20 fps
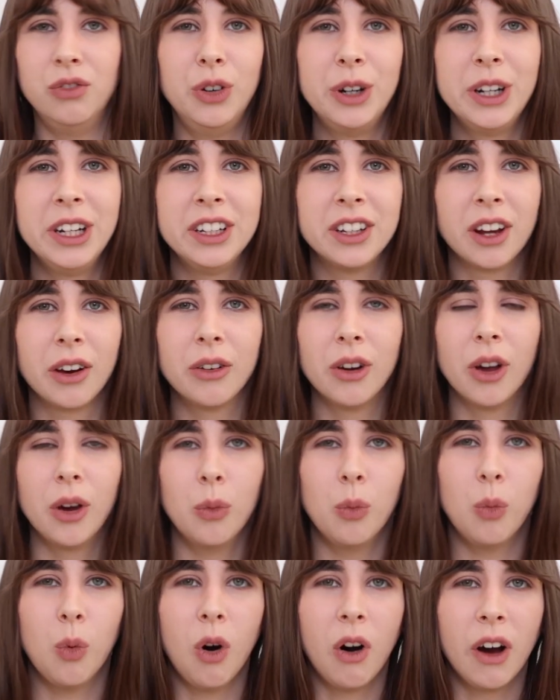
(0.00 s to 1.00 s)
really don't
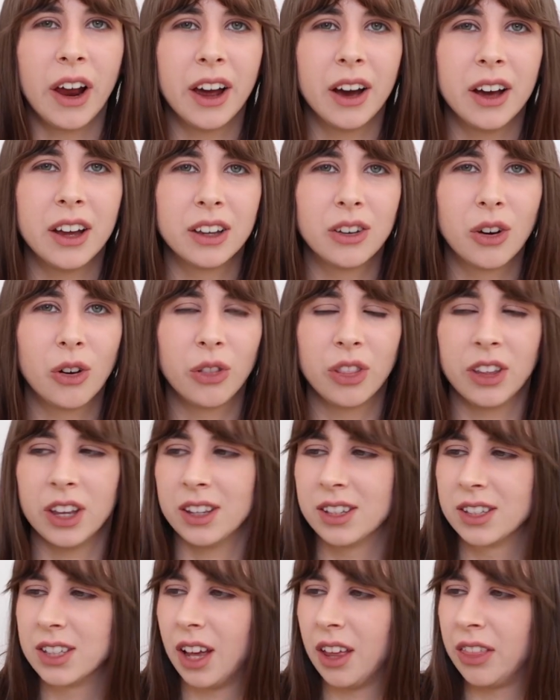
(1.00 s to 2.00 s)
know why I got
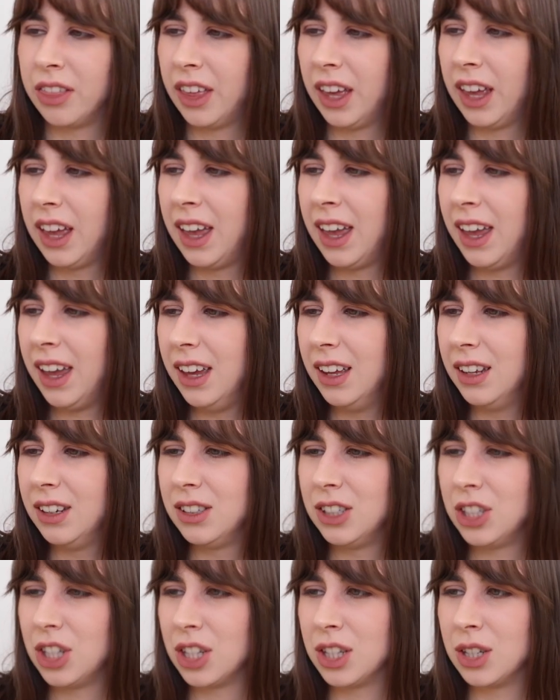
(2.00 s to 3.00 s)
this. I think
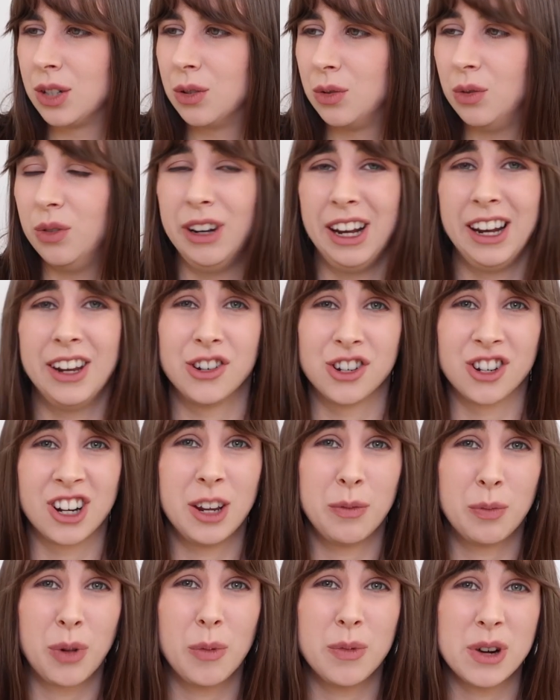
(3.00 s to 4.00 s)
it just
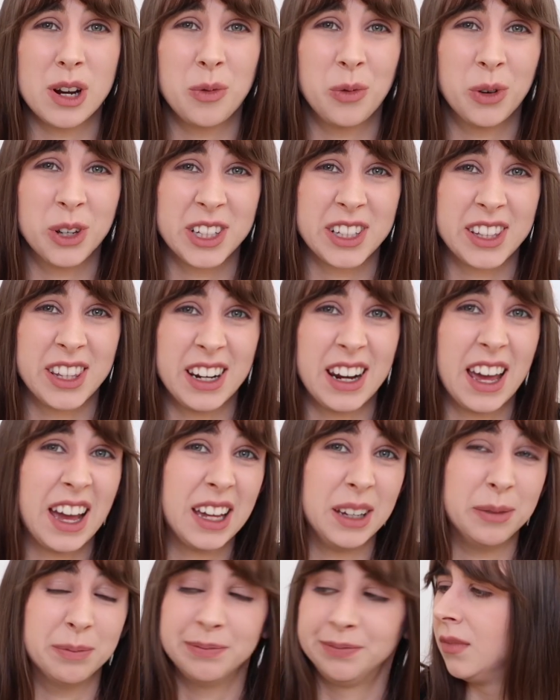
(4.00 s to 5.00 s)
literally probably was the
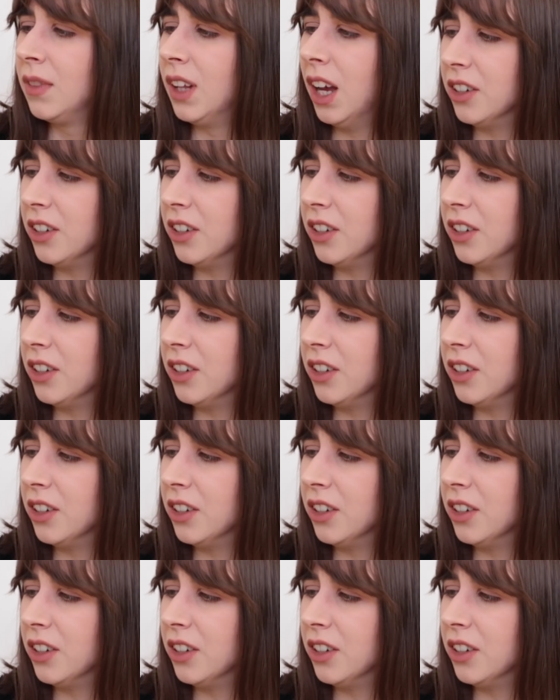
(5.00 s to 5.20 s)
name.